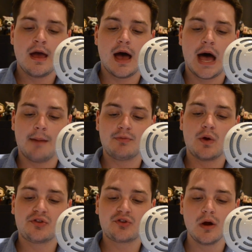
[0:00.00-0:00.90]
Um, so I'll
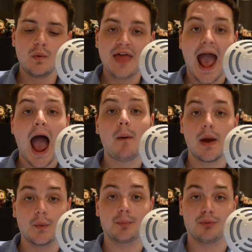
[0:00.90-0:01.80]
start with how I
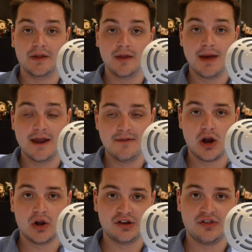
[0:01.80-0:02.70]
would bring them in, then
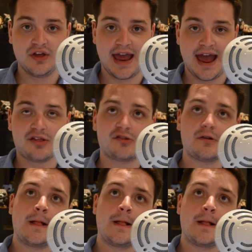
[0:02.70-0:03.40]
I'll get to the cast.